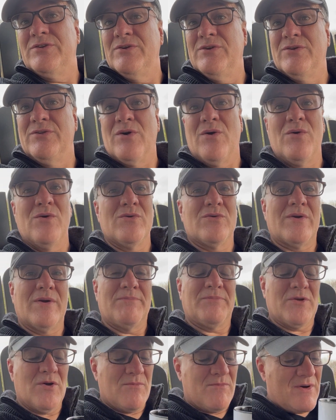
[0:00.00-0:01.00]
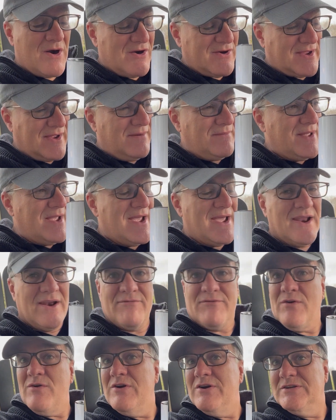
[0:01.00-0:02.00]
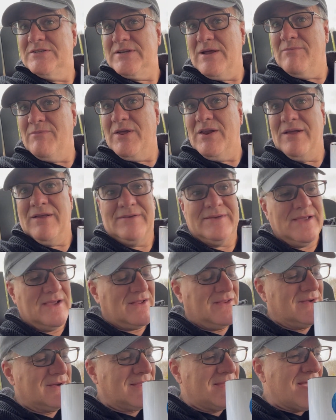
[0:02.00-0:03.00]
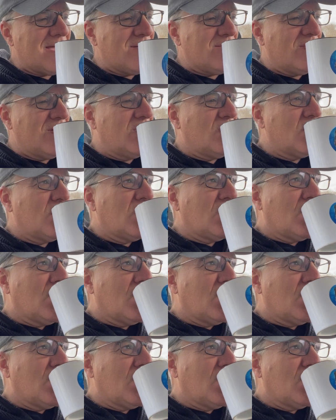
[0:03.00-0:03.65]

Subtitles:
to the Whole Crypto Market. And of course, I'm going to take a look at that one.